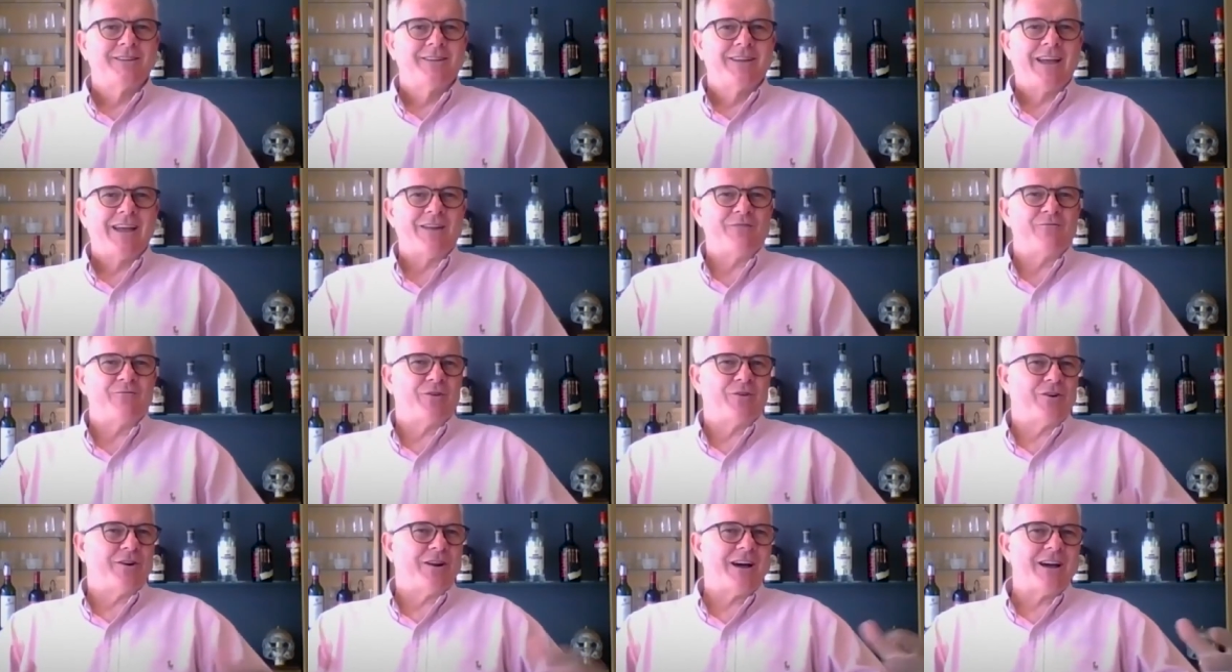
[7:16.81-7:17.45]
and
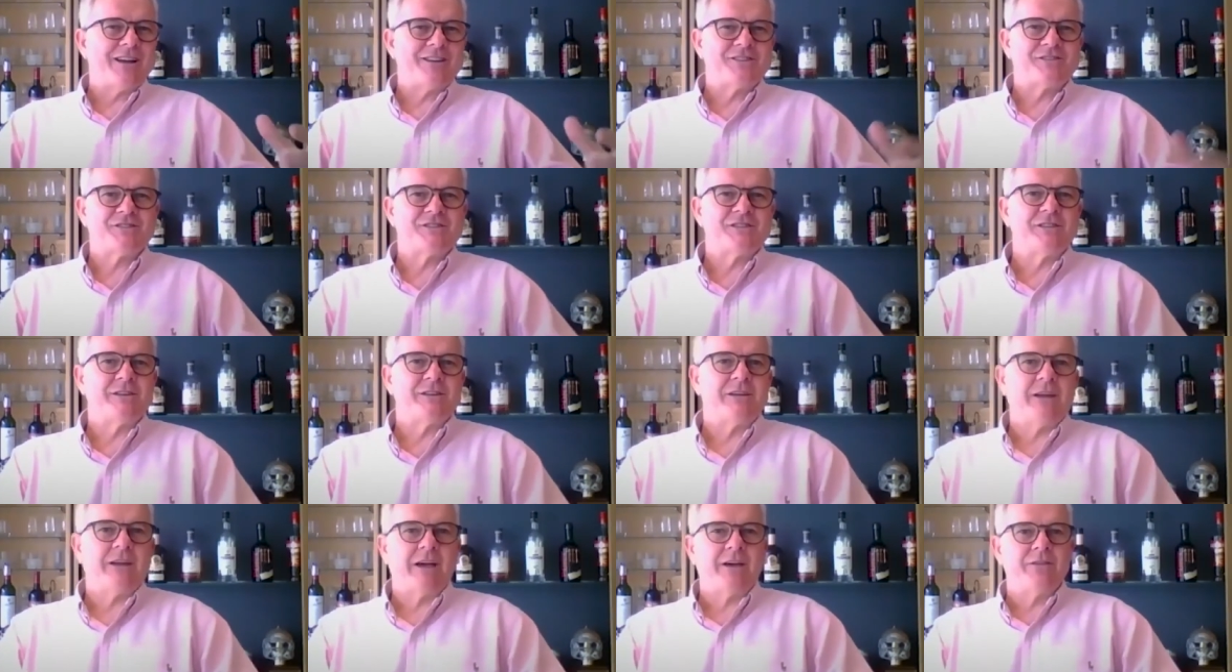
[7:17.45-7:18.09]

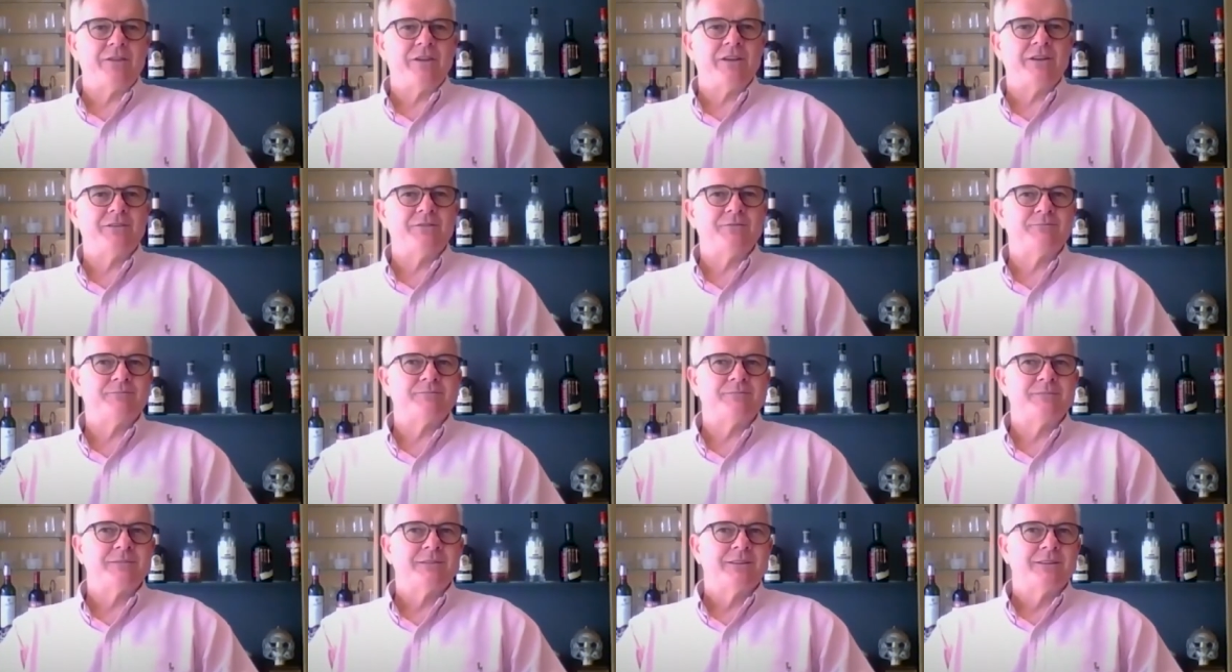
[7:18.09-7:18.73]
variety, and then
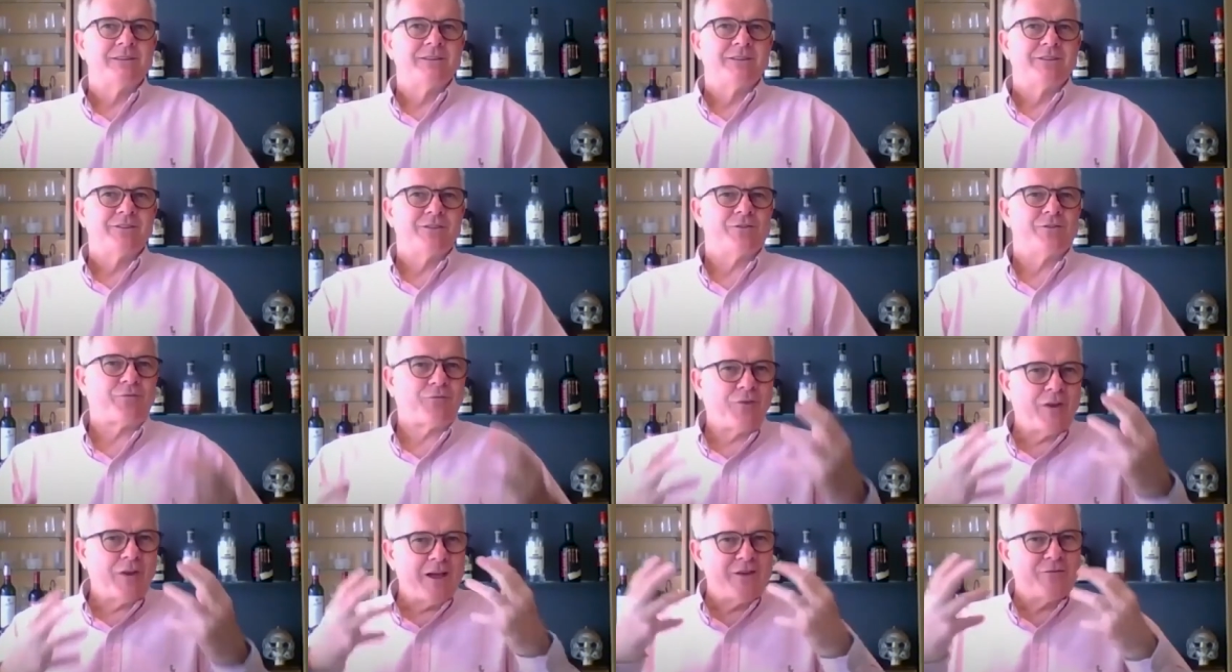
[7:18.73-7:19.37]
the
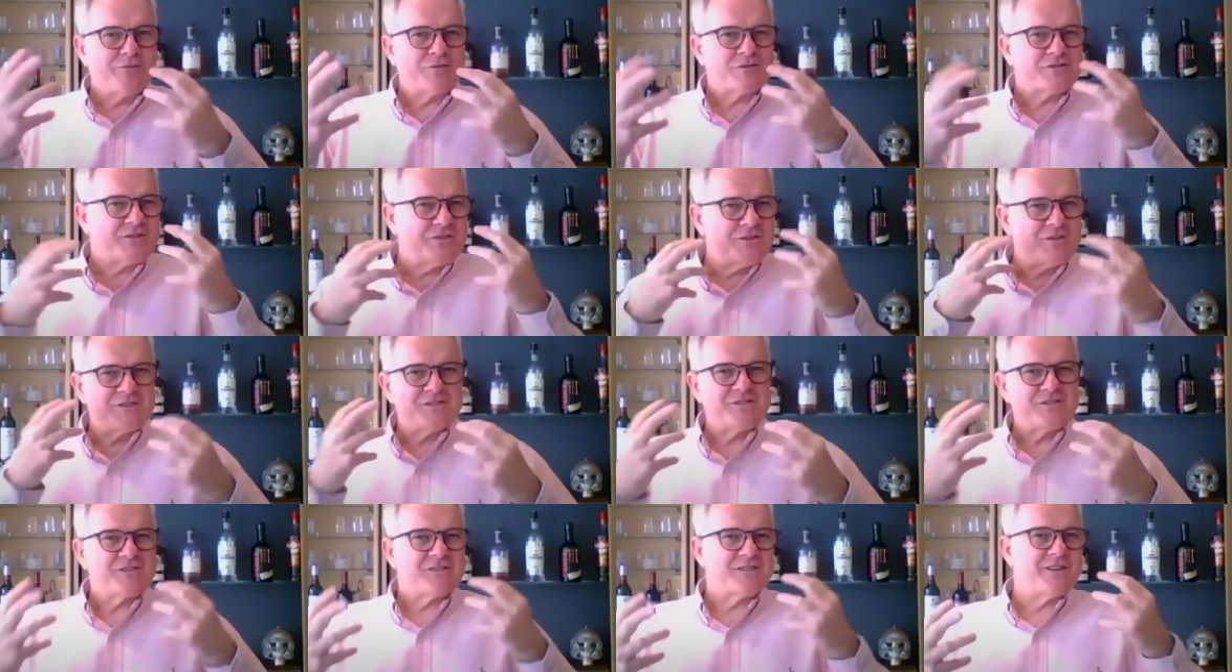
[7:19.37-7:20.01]
flavors and the
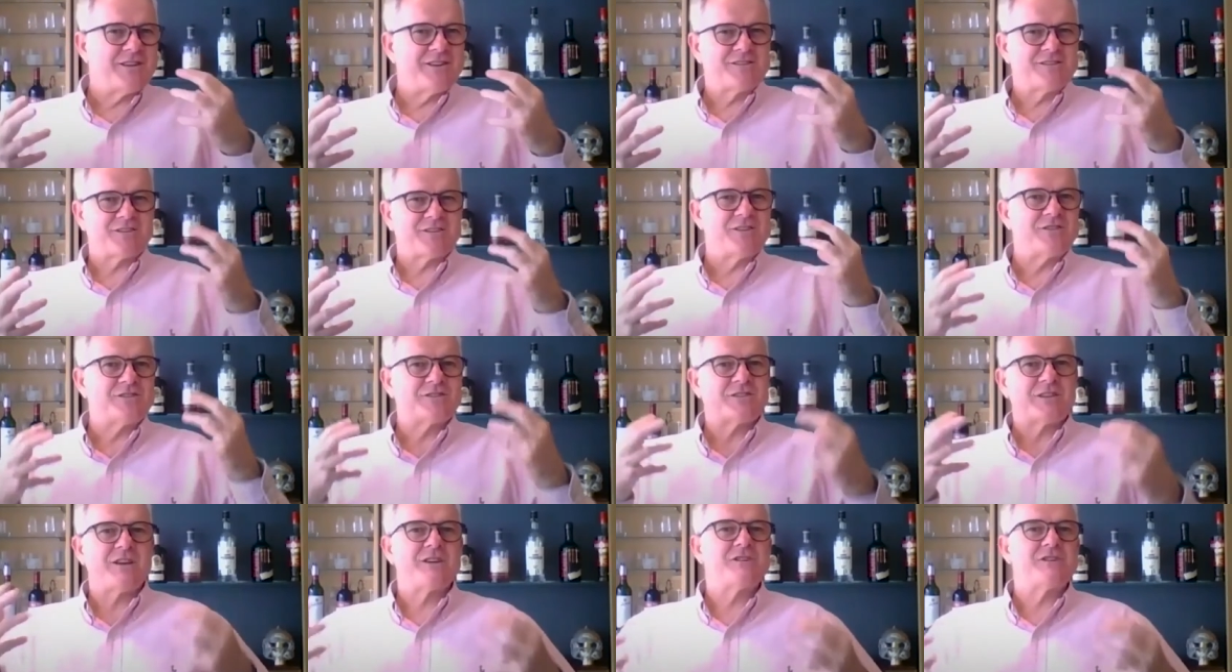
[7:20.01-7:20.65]
se-
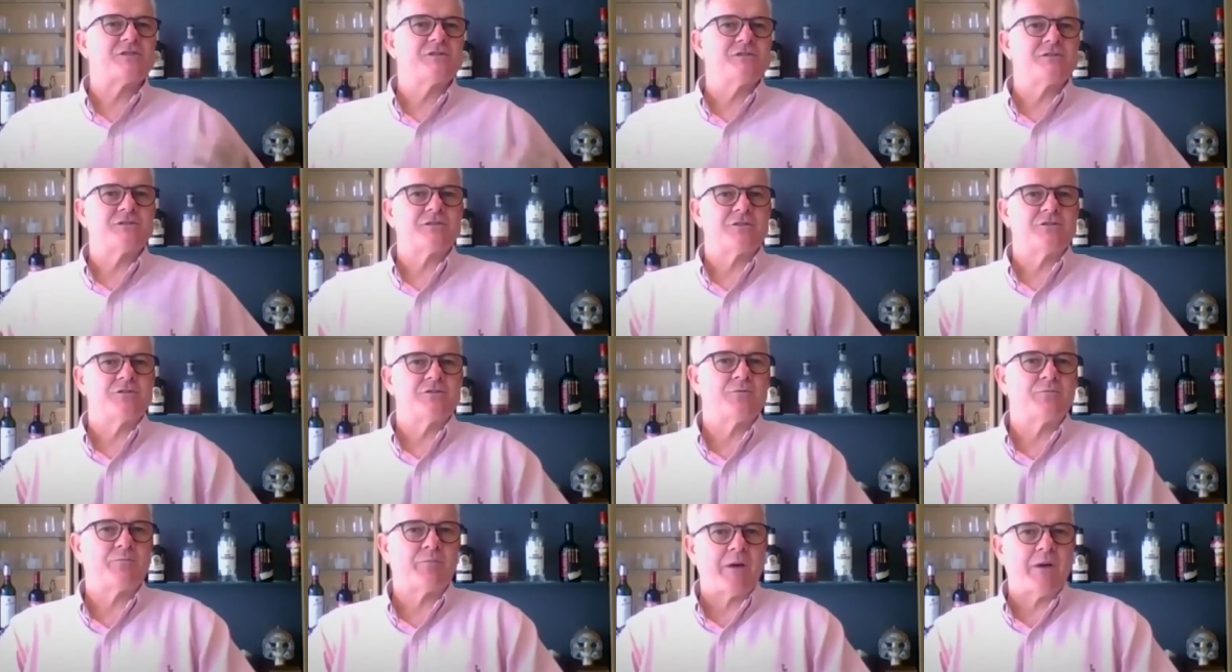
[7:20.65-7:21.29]
sensations on
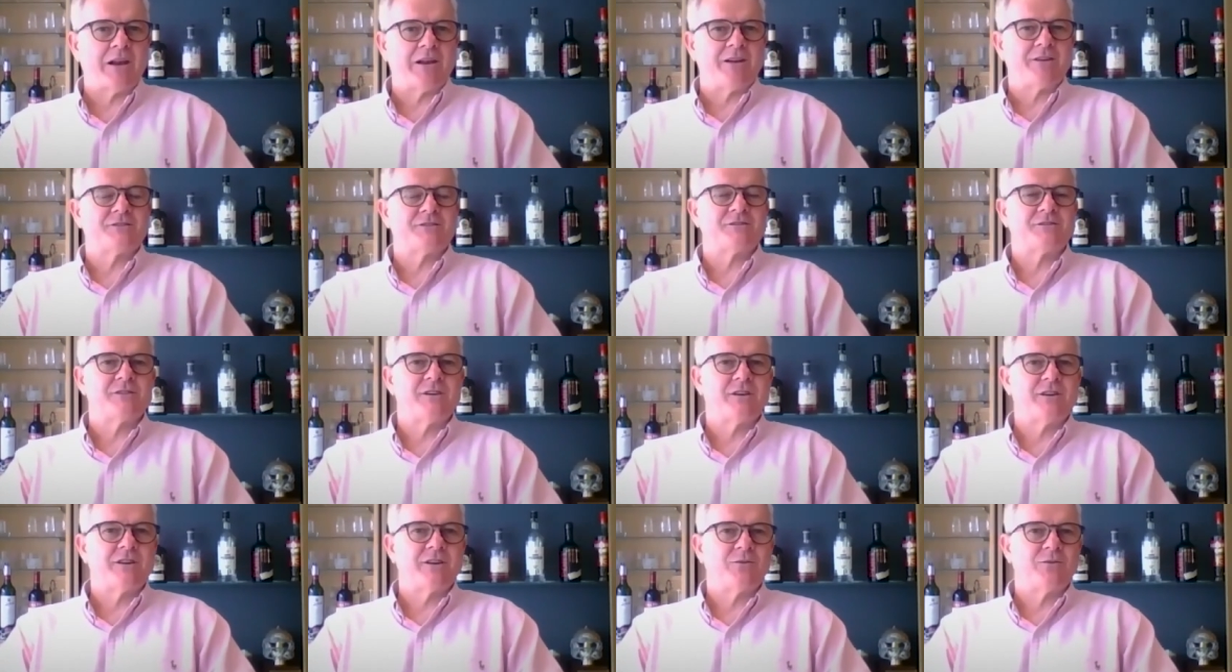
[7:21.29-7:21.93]
your palate
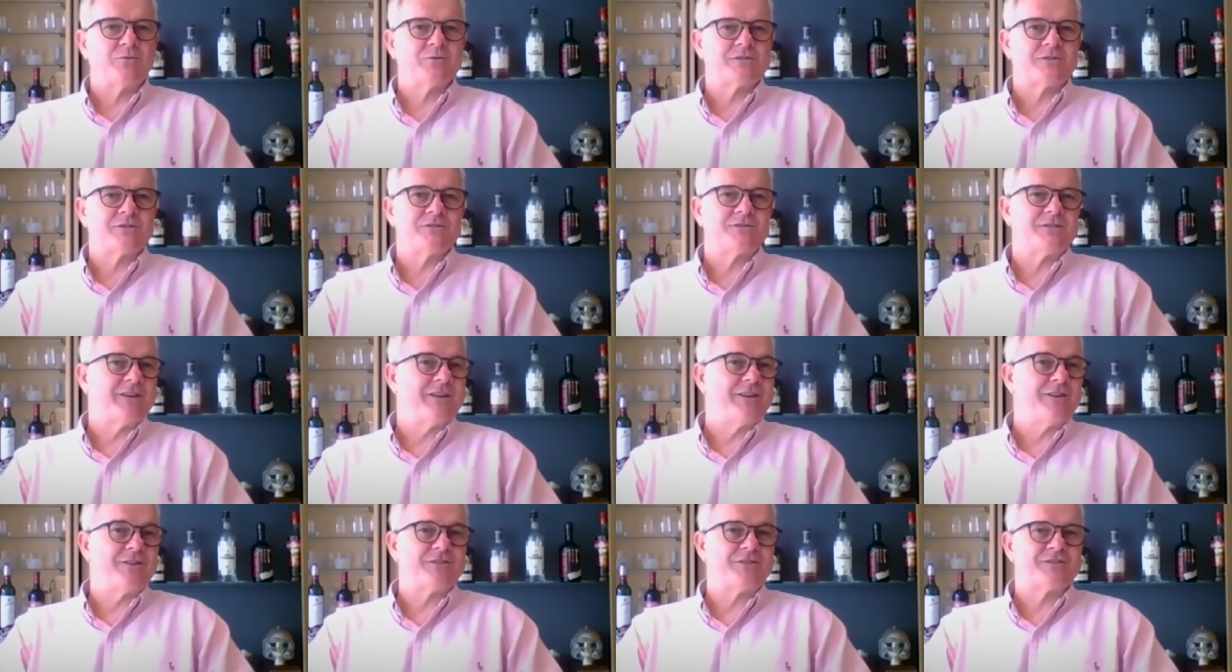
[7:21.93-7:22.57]
uh, was
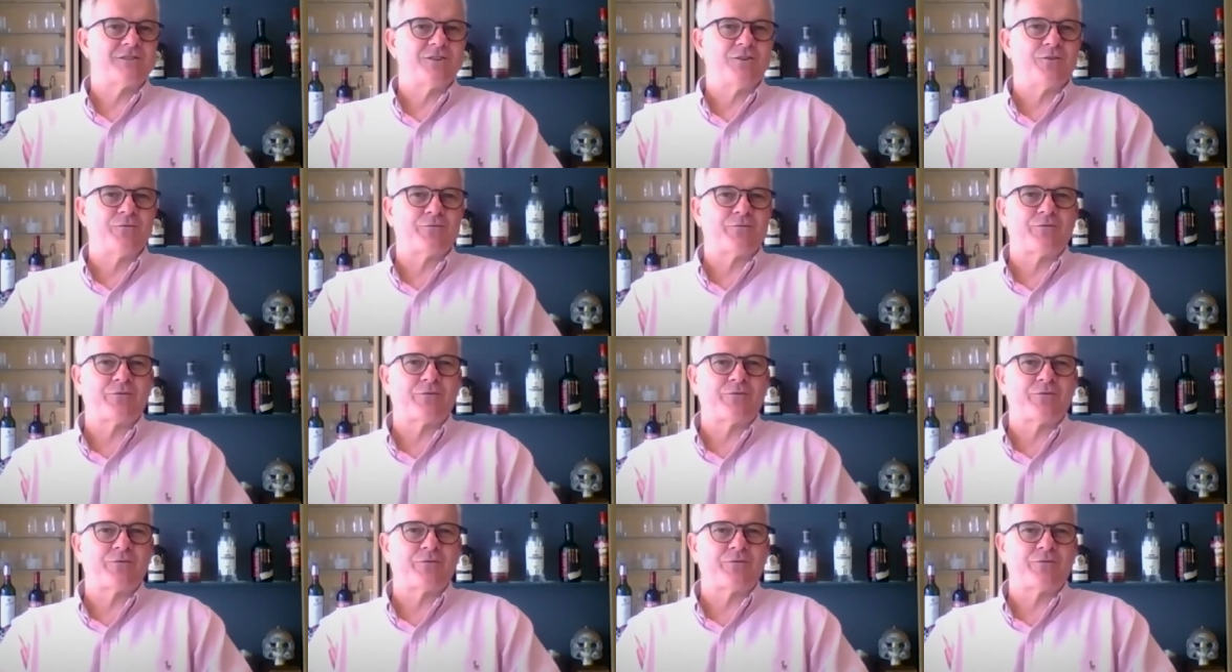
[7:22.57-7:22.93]
in itself